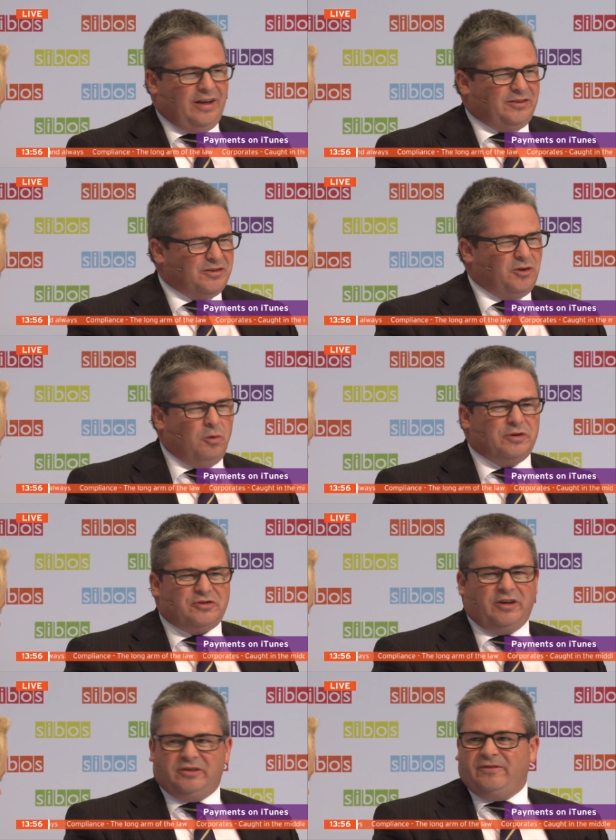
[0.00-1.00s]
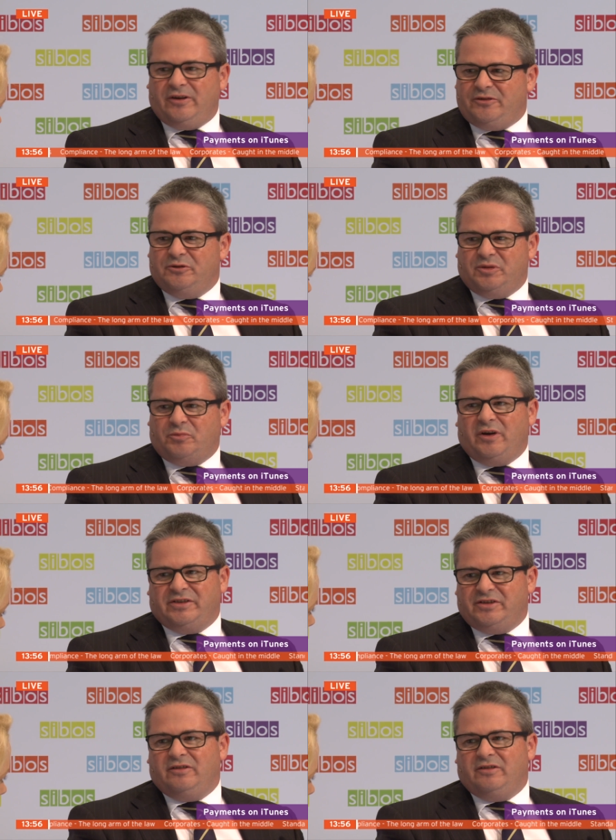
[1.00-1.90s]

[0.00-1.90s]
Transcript: That doesn't always transfer through to price.